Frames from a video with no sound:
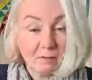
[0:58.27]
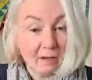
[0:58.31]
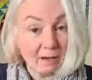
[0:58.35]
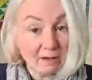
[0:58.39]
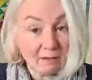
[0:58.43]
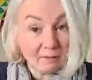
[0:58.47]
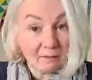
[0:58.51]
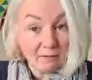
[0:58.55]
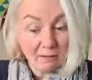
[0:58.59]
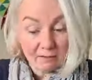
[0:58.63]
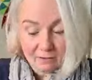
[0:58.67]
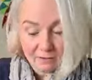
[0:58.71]

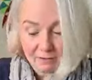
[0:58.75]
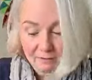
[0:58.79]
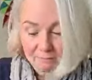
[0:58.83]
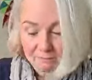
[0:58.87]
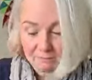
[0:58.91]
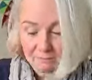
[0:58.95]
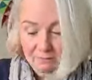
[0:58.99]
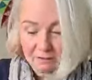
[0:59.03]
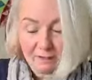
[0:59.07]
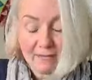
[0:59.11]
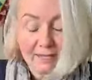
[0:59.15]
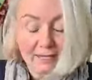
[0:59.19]
Hi, Sonia.
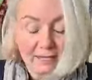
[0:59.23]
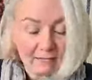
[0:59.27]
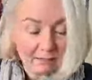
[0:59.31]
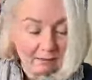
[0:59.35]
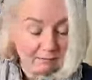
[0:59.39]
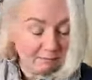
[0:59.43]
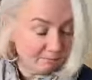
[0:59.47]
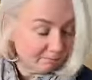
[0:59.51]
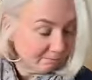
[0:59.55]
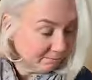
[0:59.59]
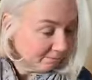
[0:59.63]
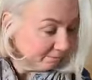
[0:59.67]

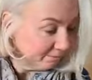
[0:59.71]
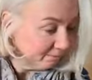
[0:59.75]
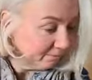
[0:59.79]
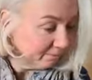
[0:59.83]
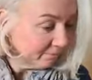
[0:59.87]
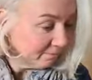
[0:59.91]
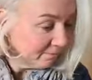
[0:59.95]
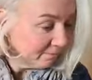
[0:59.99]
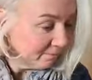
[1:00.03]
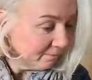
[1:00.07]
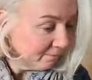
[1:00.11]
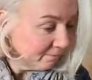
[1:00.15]
Link!
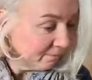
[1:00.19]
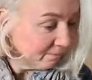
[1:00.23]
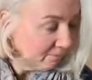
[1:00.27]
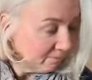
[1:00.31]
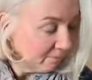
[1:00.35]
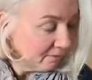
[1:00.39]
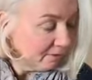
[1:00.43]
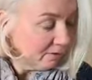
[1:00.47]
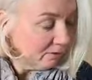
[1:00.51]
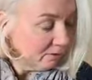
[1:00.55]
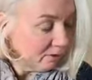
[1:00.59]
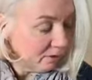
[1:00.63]

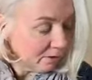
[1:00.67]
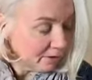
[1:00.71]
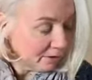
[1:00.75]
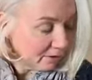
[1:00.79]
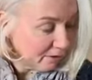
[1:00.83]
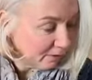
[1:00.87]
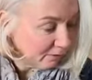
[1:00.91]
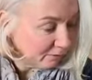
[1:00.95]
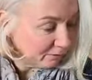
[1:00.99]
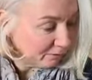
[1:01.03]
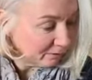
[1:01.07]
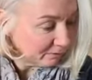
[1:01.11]
Knock it
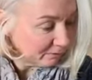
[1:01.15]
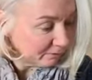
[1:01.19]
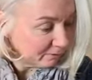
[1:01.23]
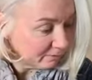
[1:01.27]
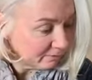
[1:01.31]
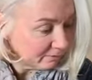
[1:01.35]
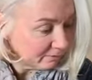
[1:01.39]
off.